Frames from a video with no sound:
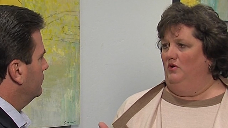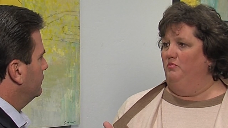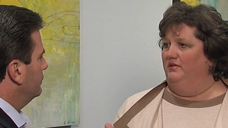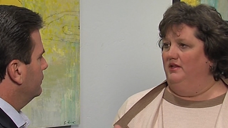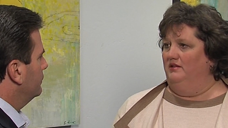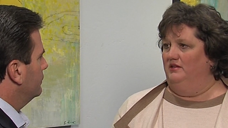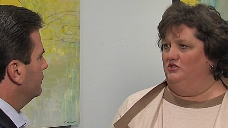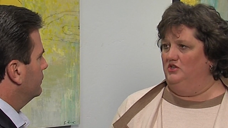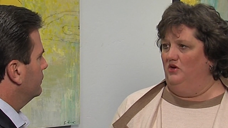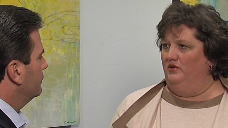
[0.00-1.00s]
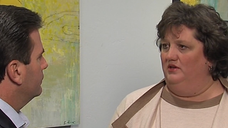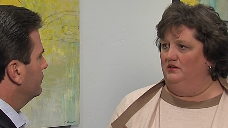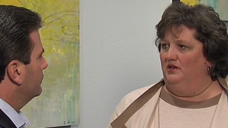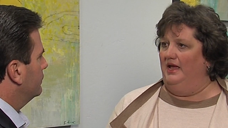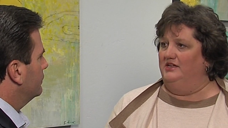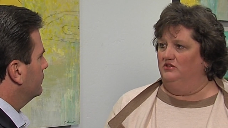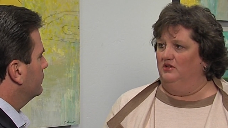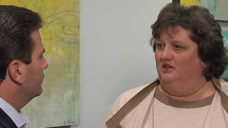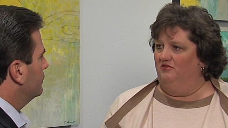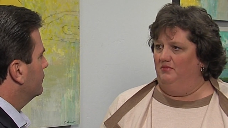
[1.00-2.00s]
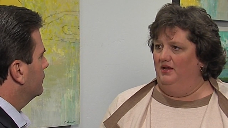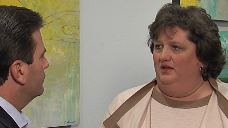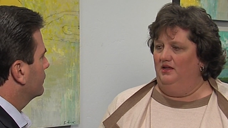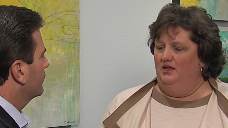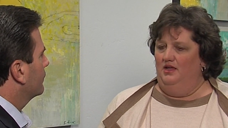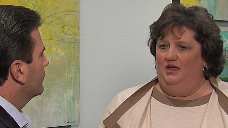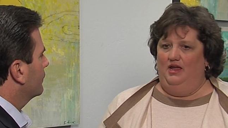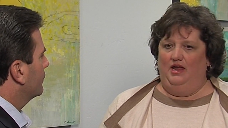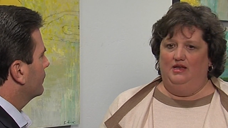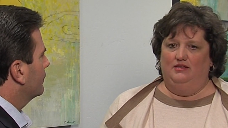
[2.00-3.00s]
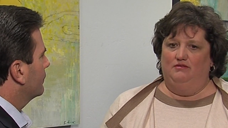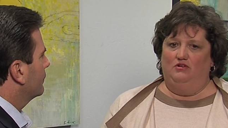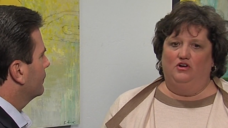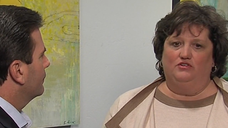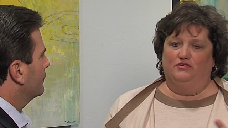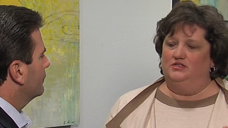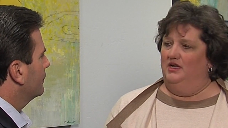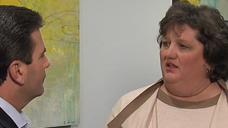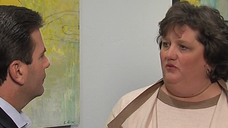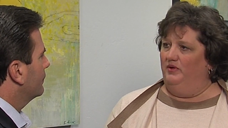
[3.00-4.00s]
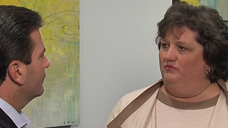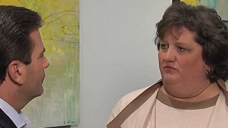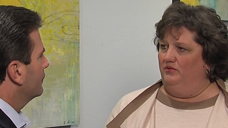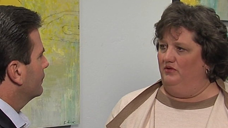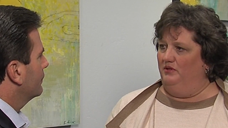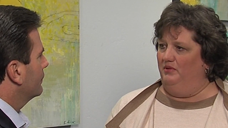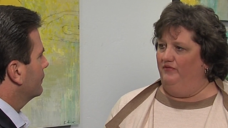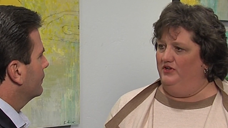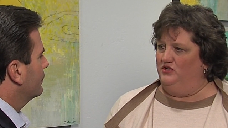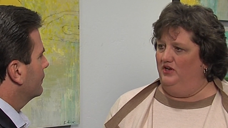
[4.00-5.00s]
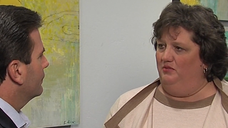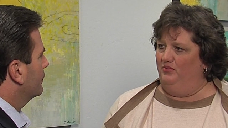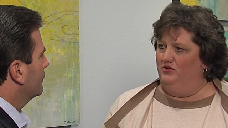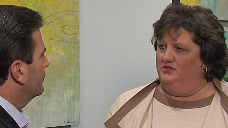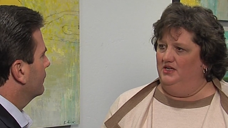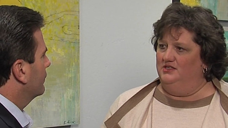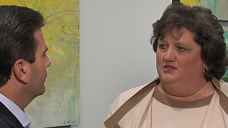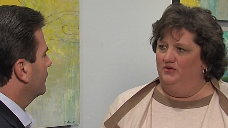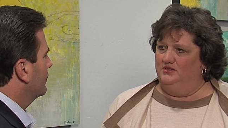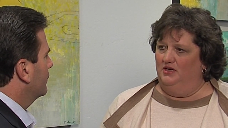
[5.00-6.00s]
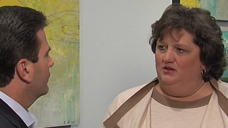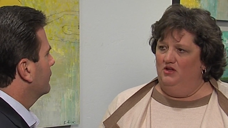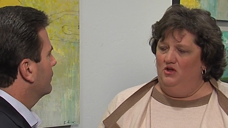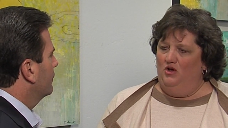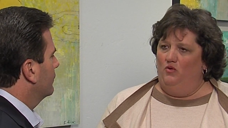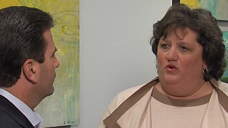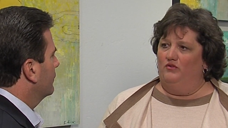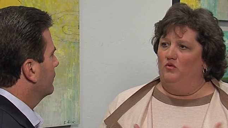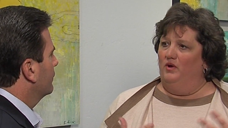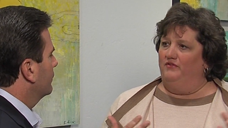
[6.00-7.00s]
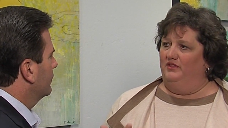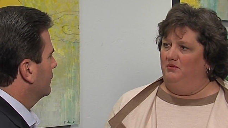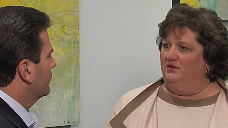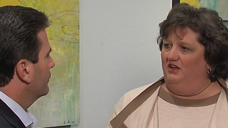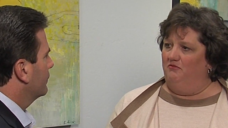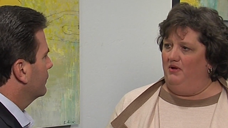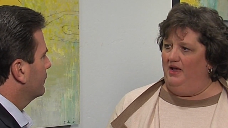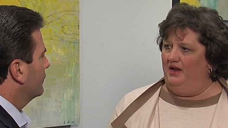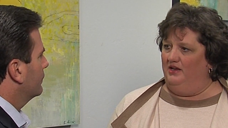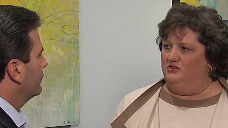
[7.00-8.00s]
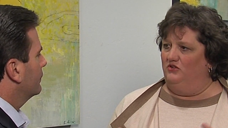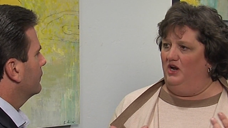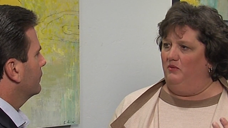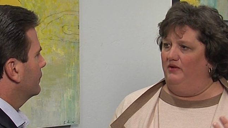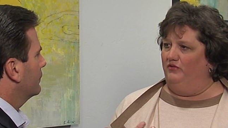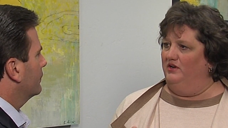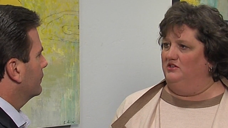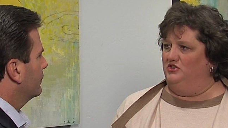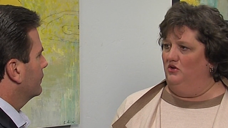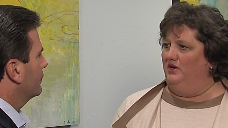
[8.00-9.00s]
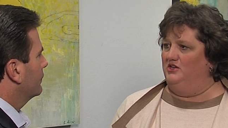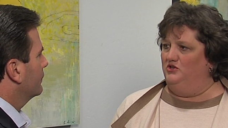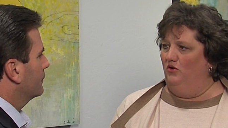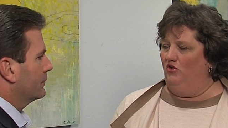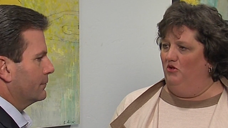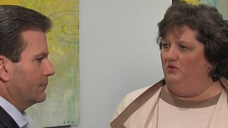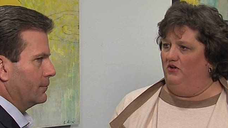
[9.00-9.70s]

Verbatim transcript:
Speaker 1: opened the, show and it lasts to the end of May. And the art's for sale, and we are the beneficiary of the proceeds. So it's a, a wonderful way for them to give back, and it's a great way for us to showcase two Oklahoma